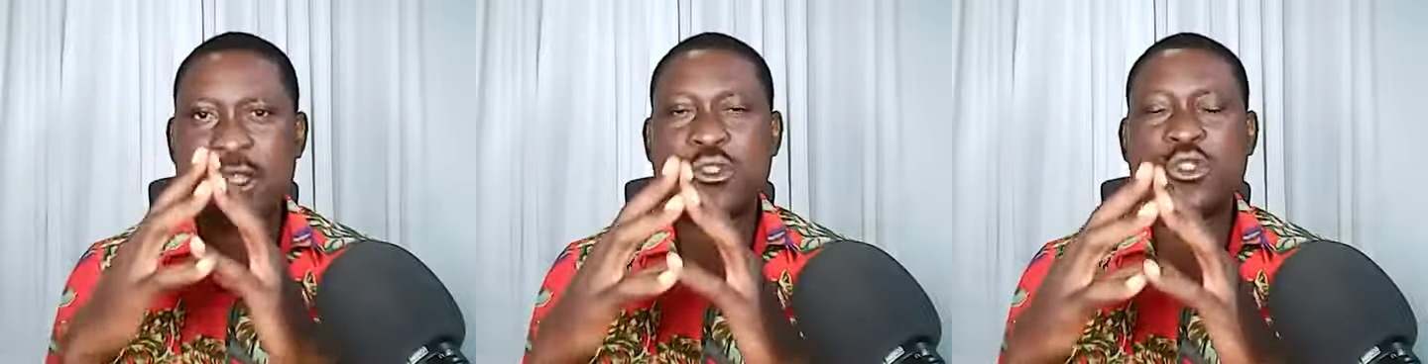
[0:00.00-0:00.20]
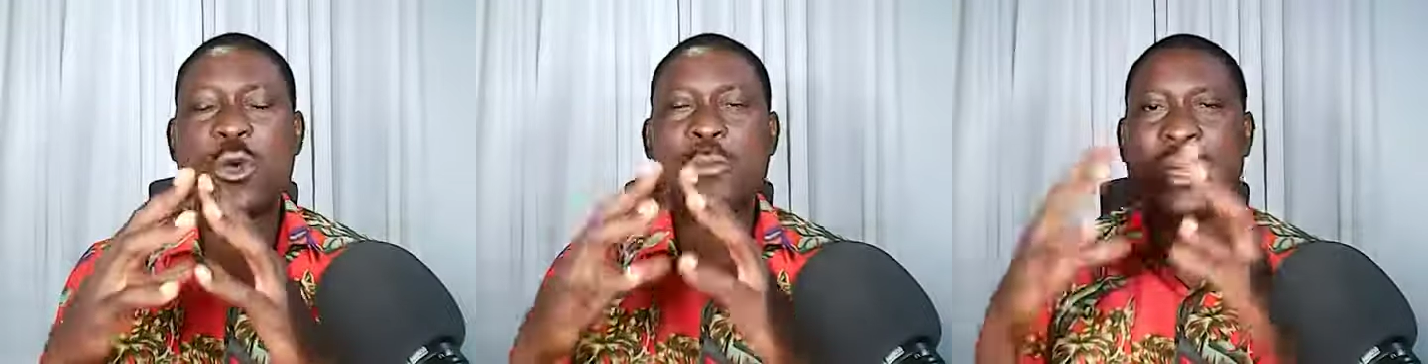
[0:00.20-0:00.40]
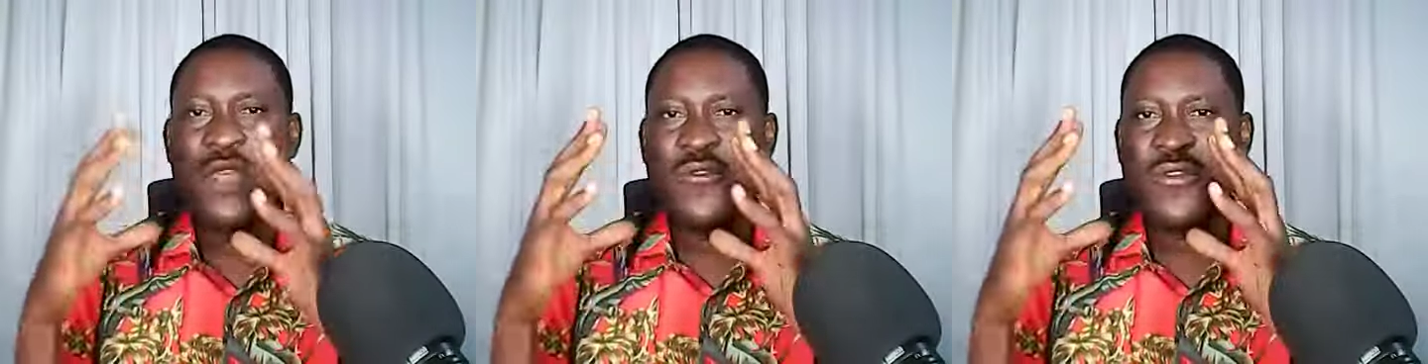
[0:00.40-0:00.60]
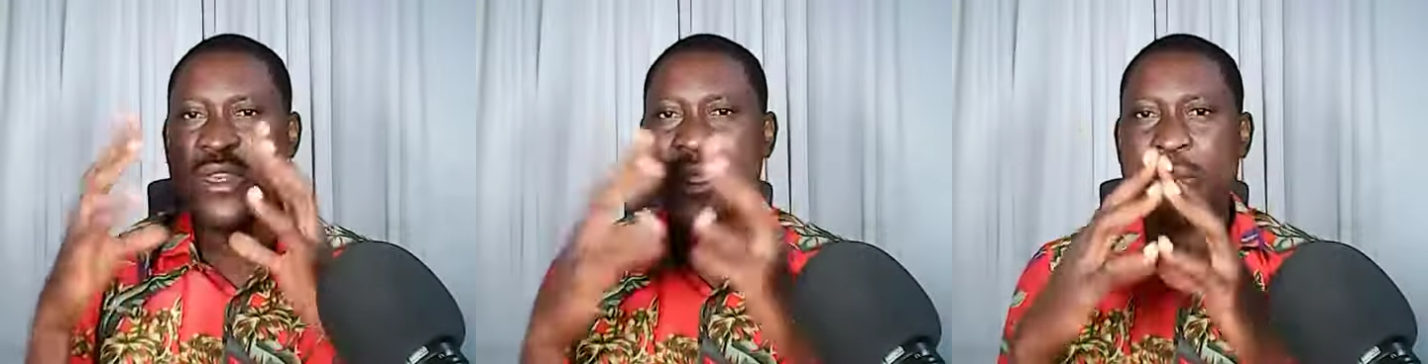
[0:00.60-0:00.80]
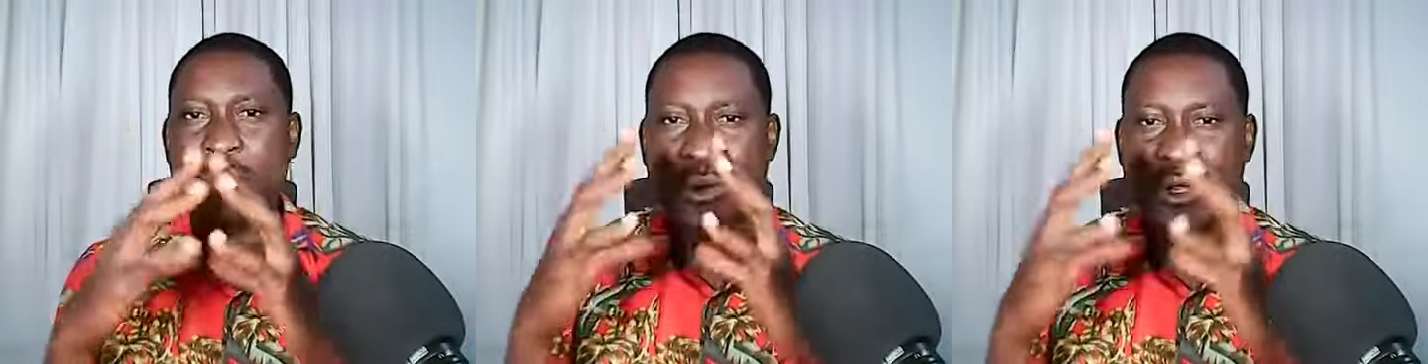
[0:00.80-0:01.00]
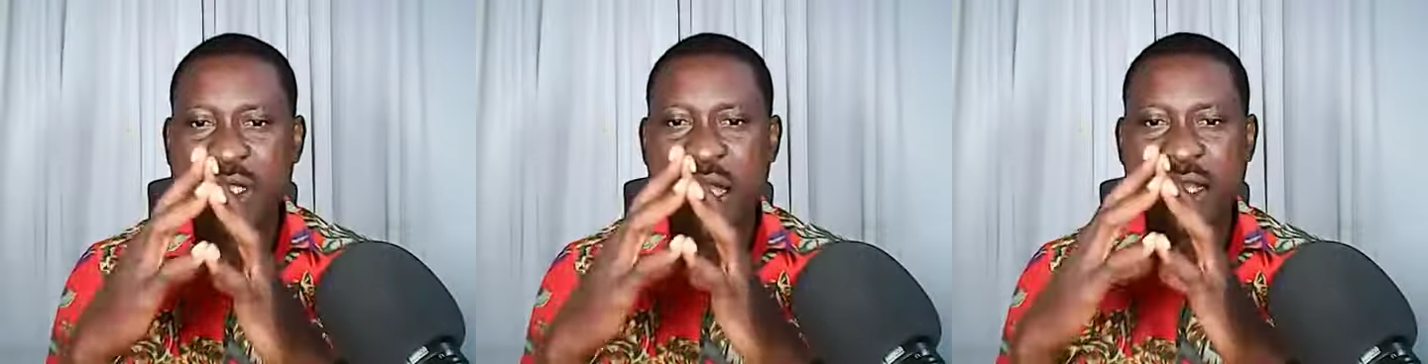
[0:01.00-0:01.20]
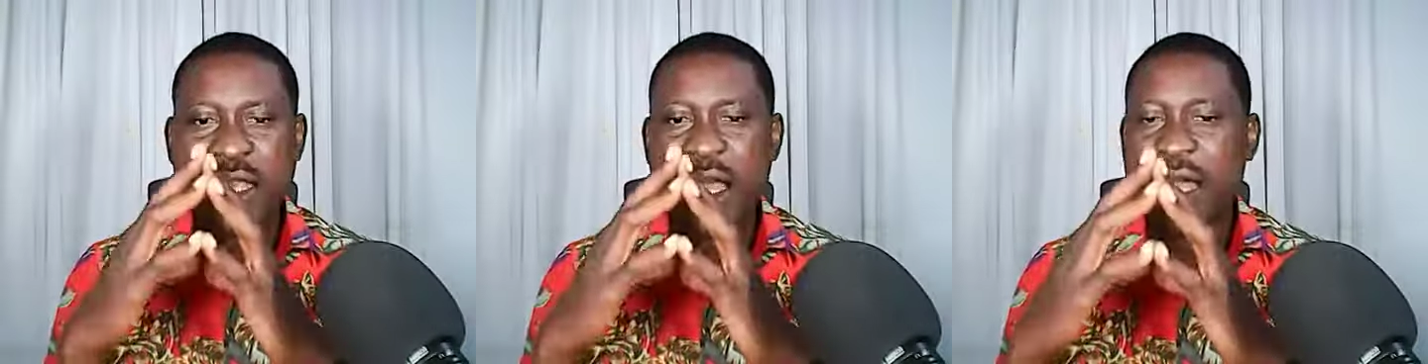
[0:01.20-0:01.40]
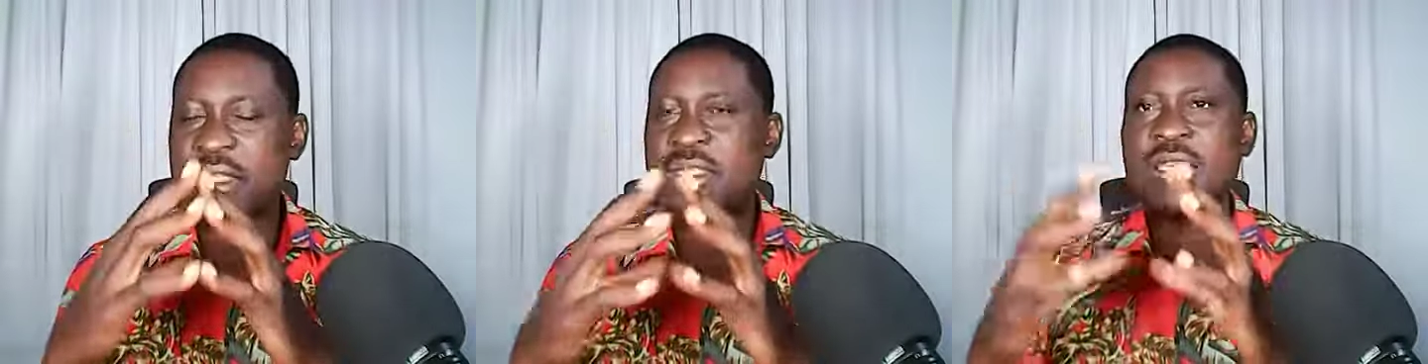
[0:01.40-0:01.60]
They so believe in the project
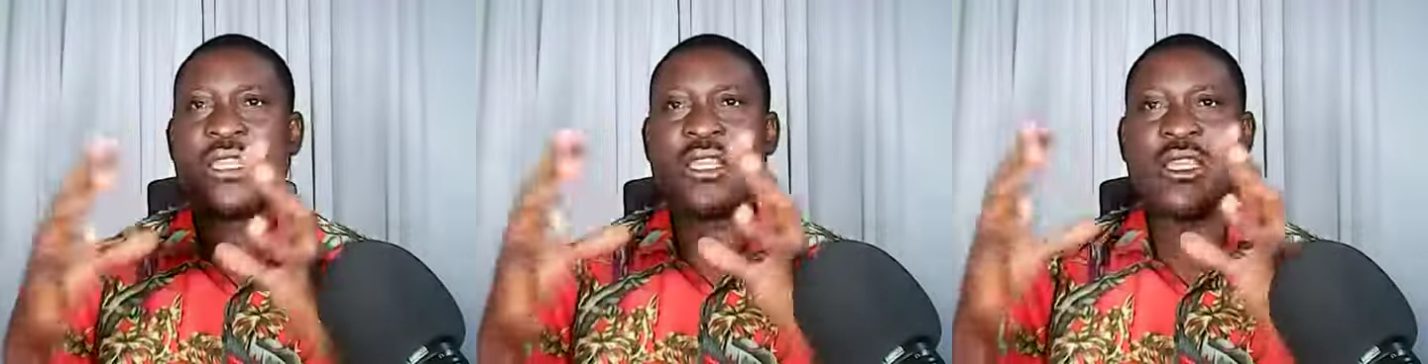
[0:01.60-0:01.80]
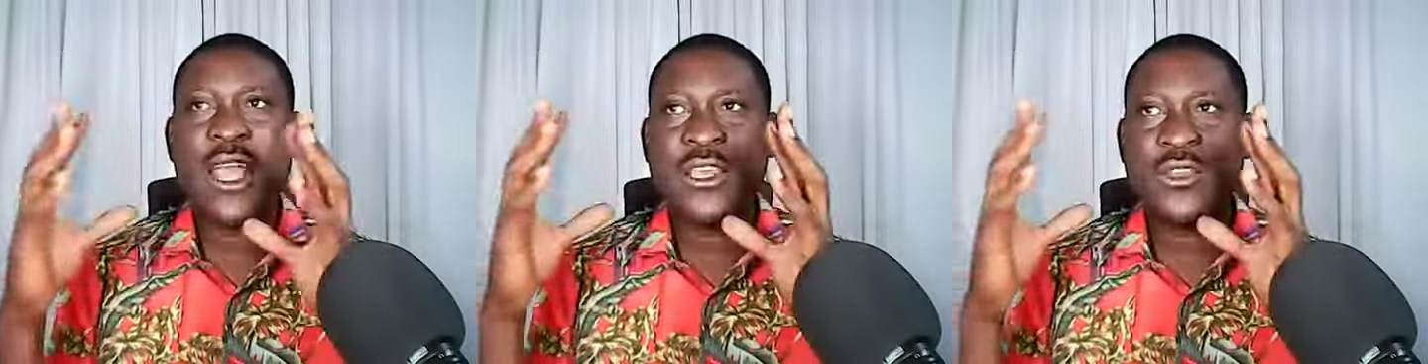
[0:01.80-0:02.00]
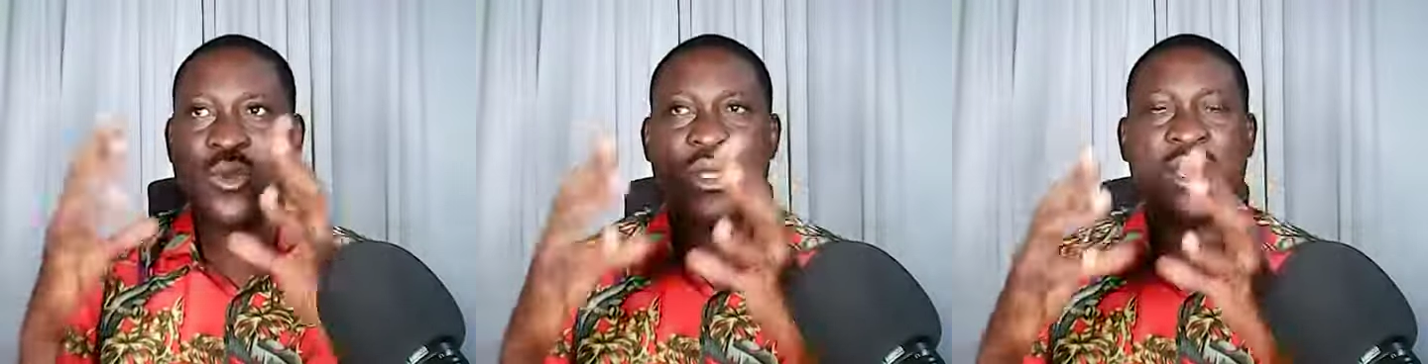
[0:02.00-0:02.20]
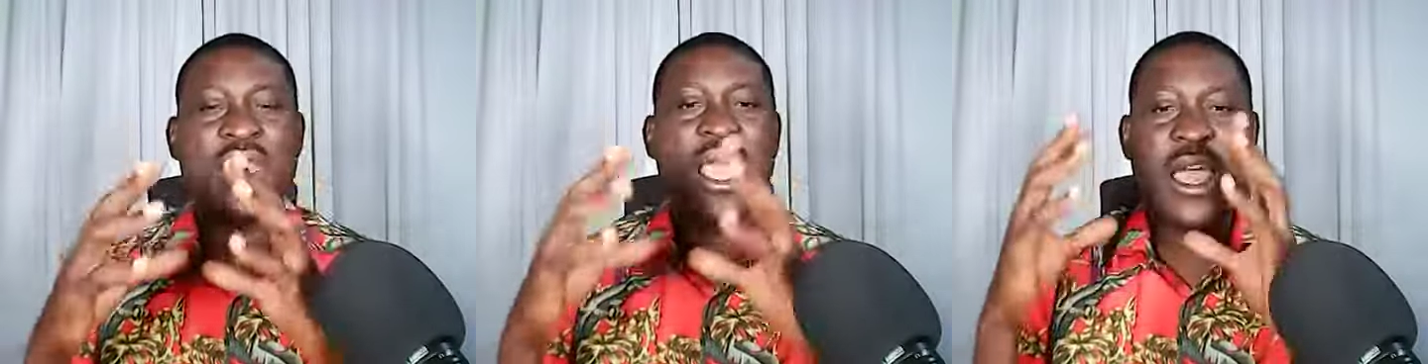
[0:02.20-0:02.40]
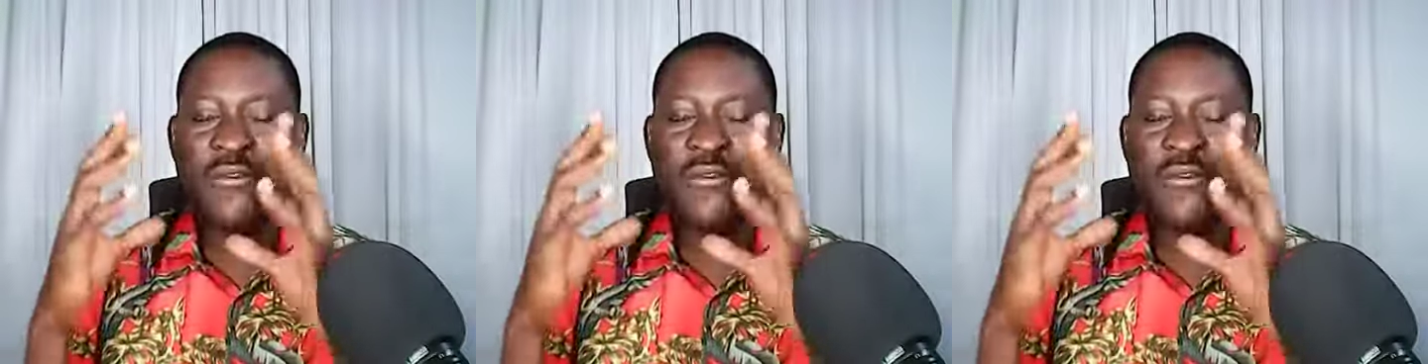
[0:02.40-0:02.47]
that they are doing